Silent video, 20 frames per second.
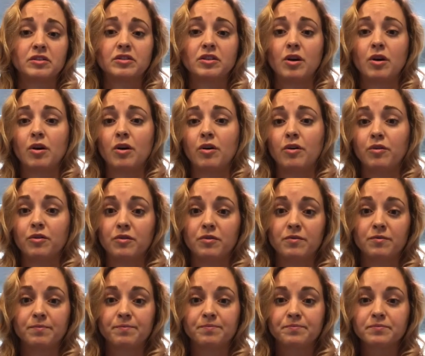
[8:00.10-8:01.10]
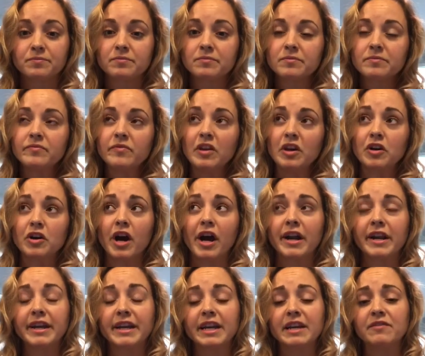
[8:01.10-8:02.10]
so
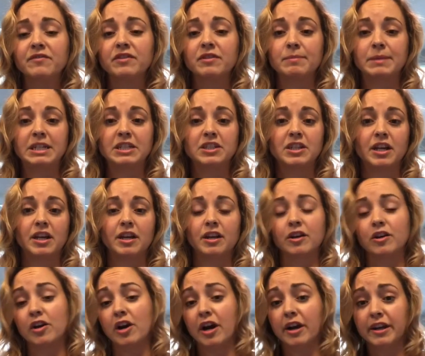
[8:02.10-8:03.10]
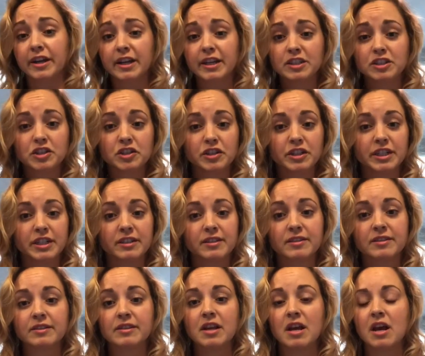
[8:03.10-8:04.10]
chronic inflammation, chronic
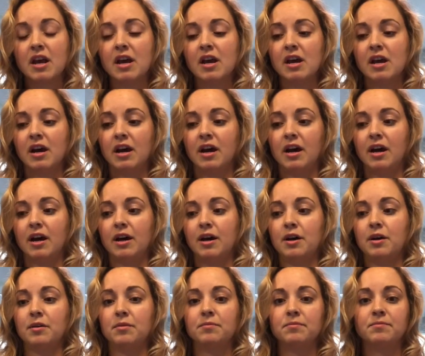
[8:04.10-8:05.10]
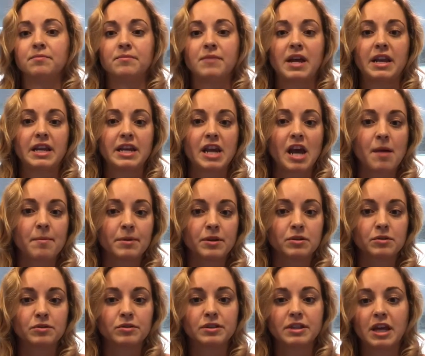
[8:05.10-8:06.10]
injuries, any
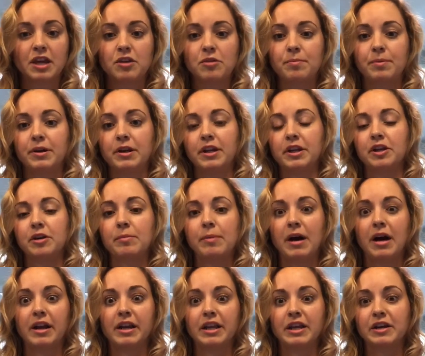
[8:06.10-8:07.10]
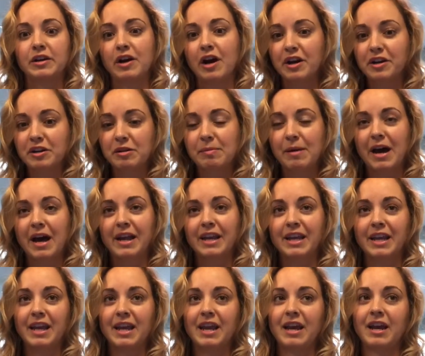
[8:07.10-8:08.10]
chemicals that you put in your body or on your
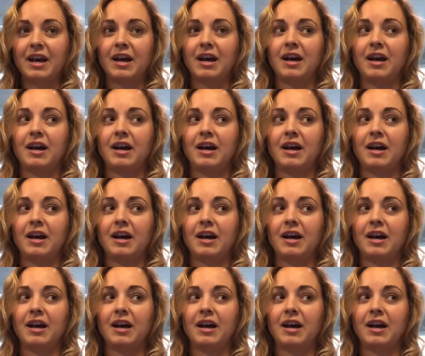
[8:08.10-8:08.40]
body,